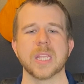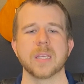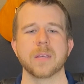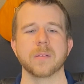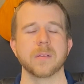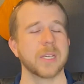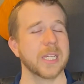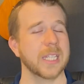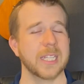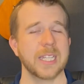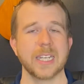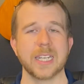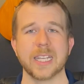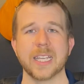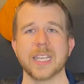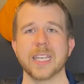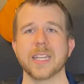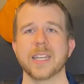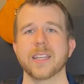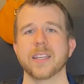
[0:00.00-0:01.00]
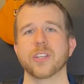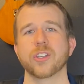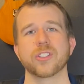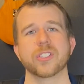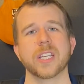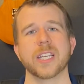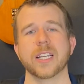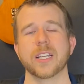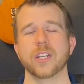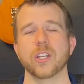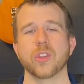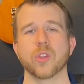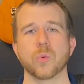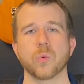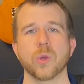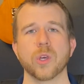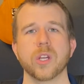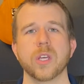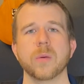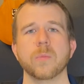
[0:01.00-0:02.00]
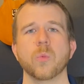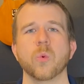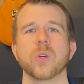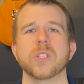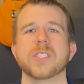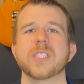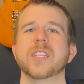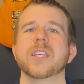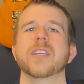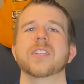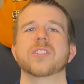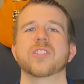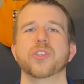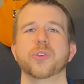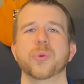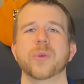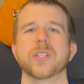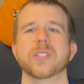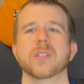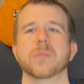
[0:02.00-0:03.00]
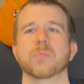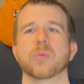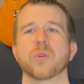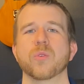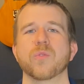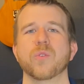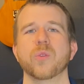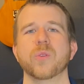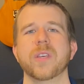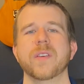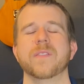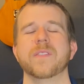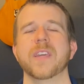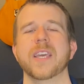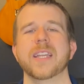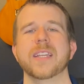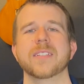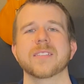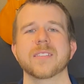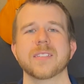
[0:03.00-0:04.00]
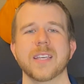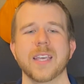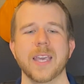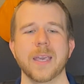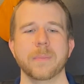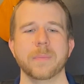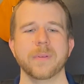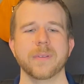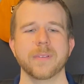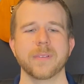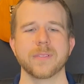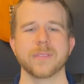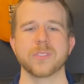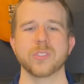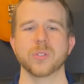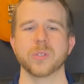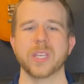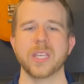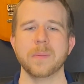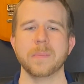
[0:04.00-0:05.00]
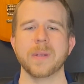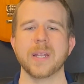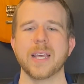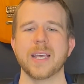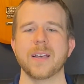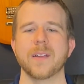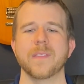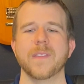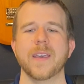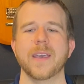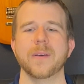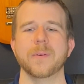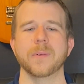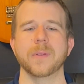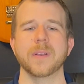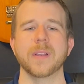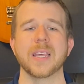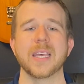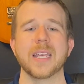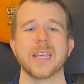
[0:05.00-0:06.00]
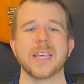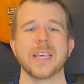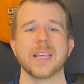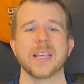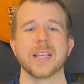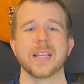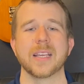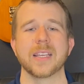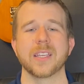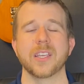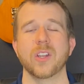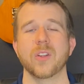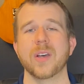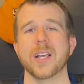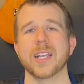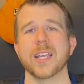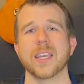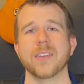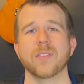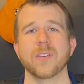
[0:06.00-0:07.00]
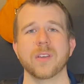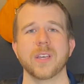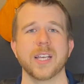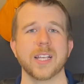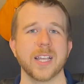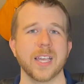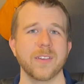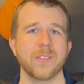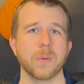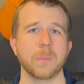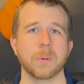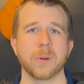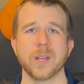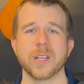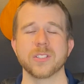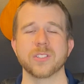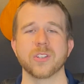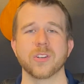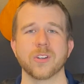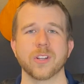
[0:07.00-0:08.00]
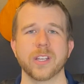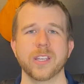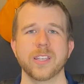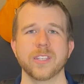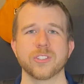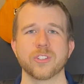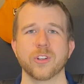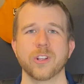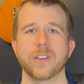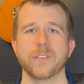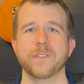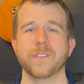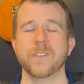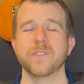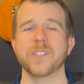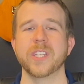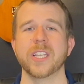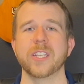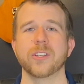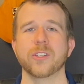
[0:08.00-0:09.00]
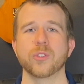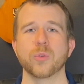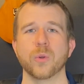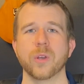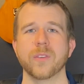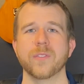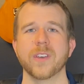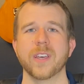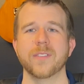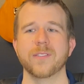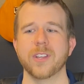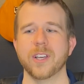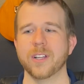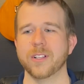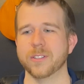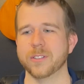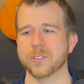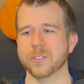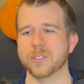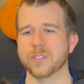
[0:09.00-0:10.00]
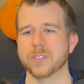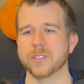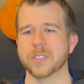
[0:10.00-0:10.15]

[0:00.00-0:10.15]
And then again, it could take another run up once it gets U.S. approval, if that is to happen. So keep an eye on that one. I gave a price target yesterday of $15 to $25